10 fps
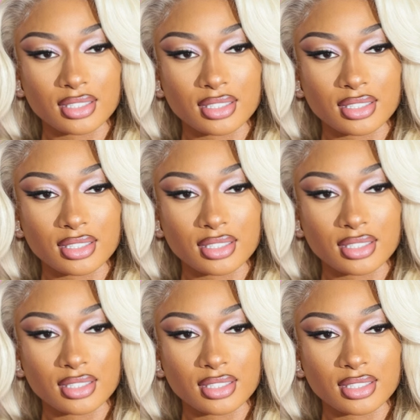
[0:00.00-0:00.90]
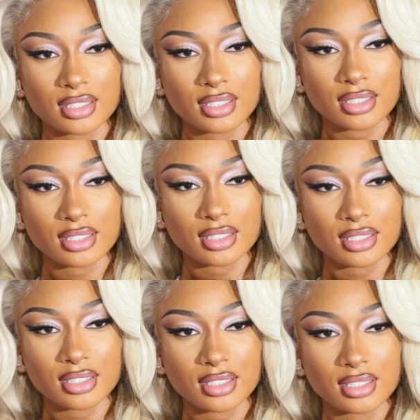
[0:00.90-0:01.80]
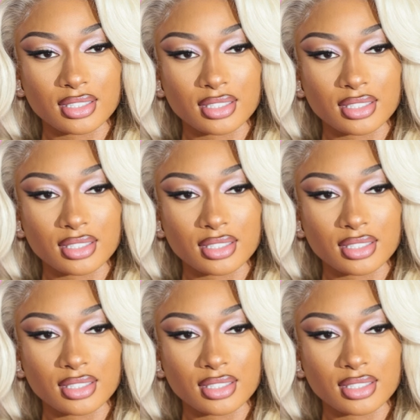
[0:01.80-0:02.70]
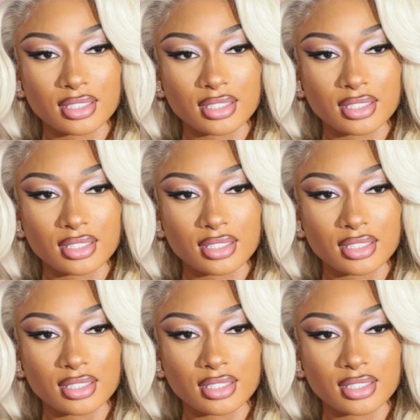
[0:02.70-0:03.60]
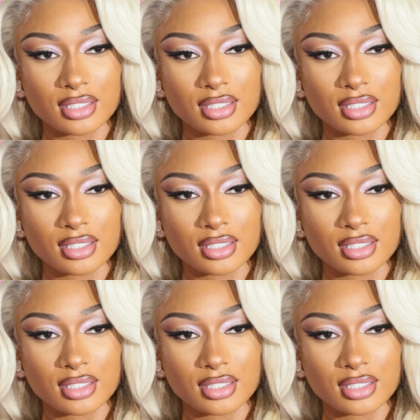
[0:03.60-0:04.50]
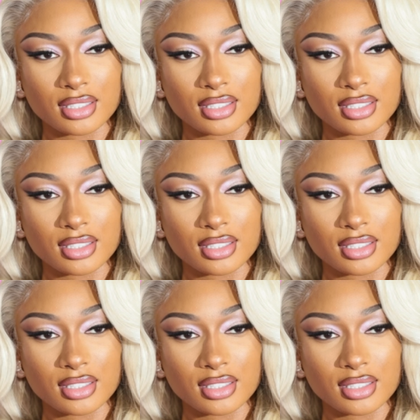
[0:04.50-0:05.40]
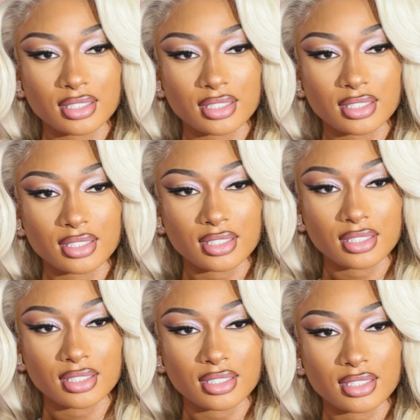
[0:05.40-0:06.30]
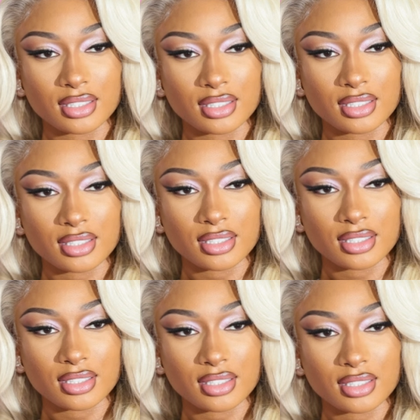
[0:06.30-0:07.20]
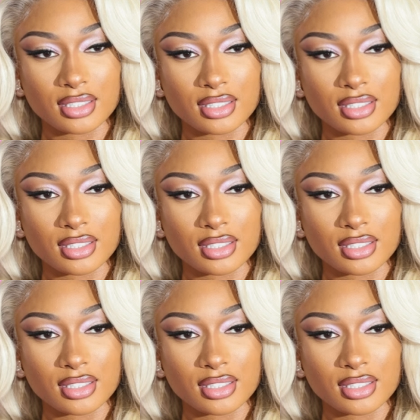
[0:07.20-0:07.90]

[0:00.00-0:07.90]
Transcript: (silent)